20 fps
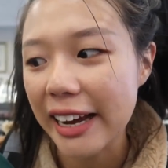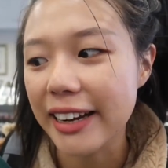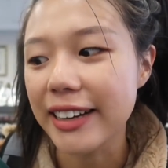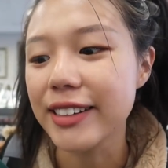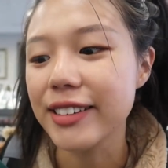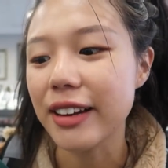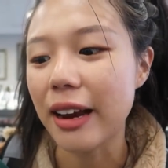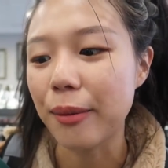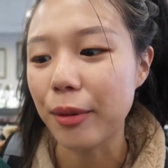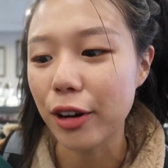
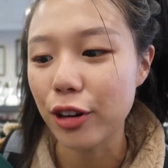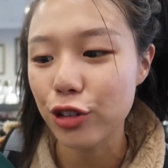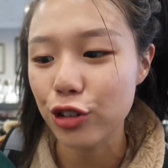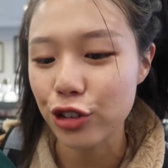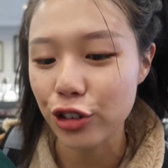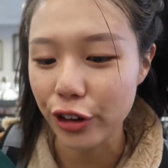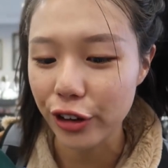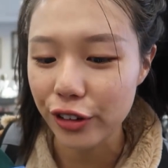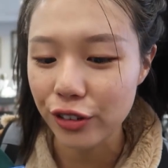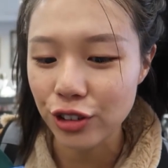and I'm not
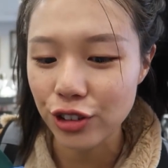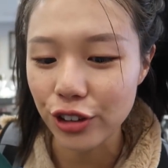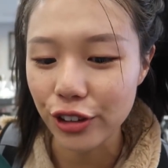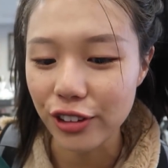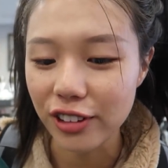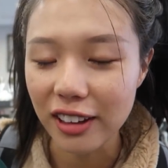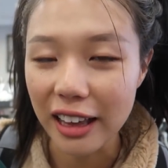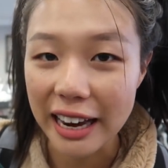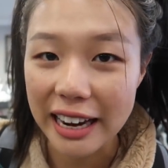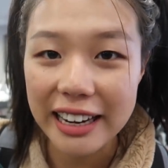sure if
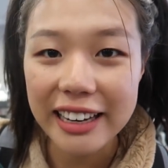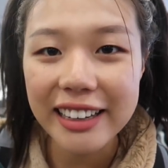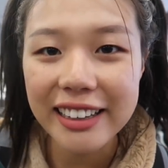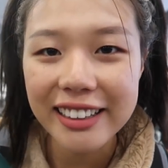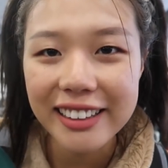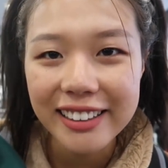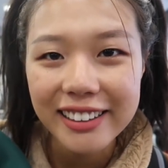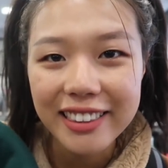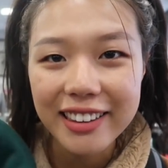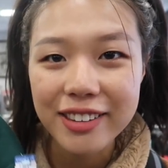she'll like
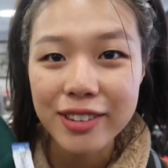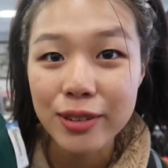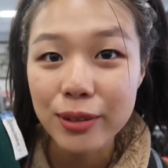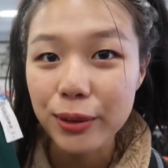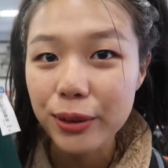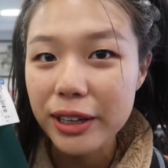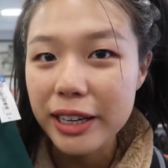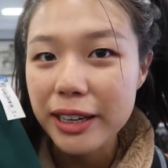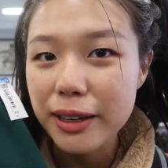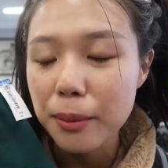this
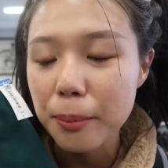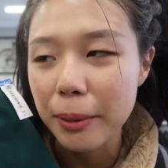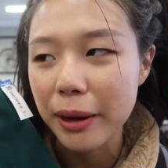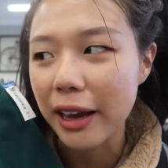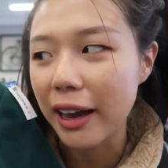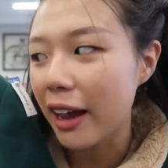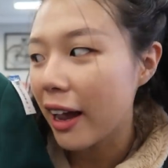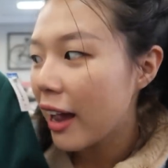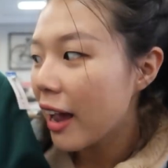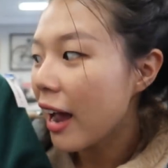green,
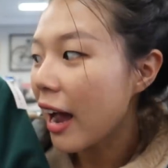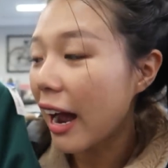but